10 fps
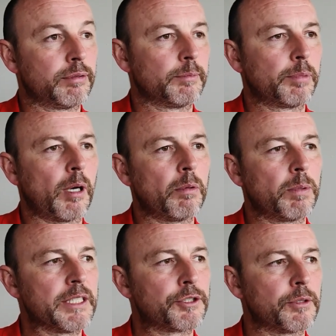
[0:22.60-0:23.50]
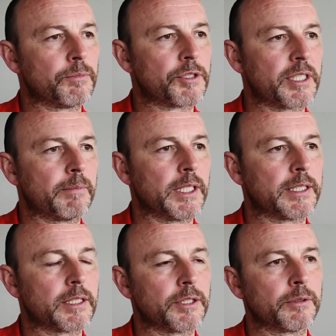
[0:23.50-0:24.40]
Probably something similar
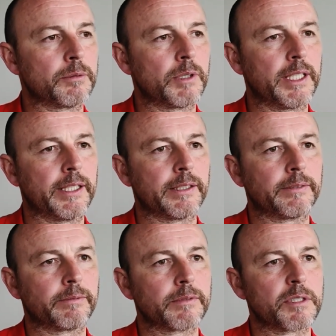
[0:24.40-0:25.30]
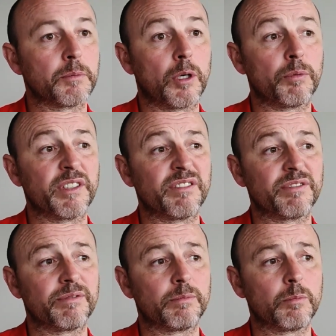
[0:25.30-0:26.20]
to what
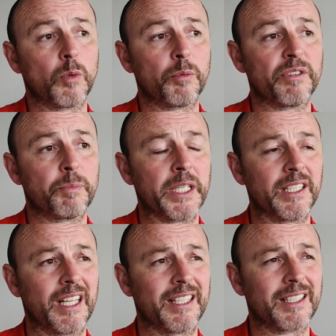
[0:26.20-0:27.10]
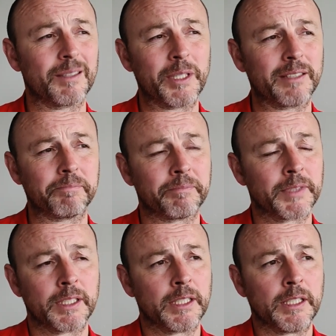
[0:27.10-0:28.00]
we've been like. I mean,
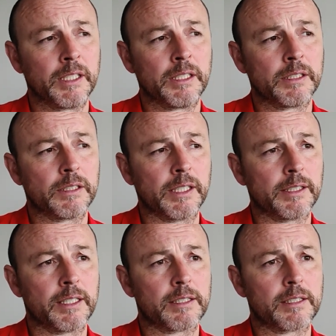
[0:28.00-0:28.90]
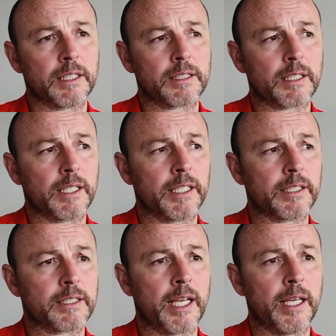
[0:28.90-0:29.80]
it's clear as
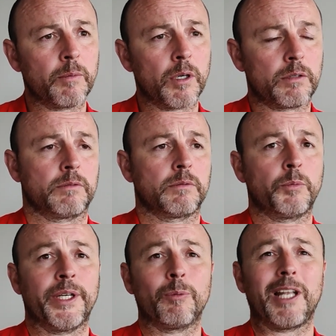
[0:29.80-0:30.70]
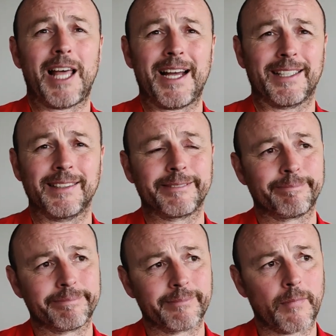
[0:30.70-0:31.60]
day where we're lacking
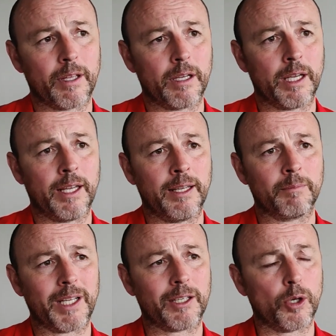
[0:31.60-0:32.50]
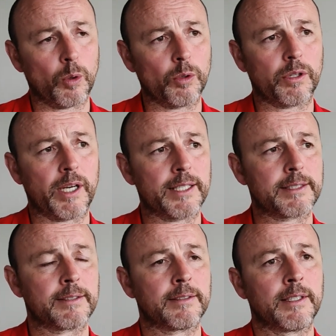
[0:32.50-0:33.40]
that goal
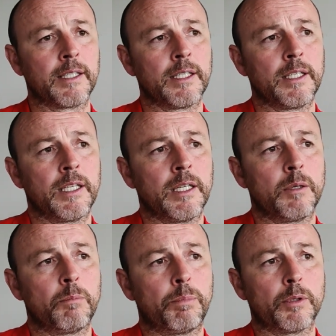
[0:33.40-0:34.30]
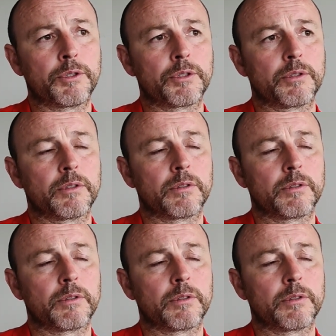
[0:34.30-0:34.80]
threat, but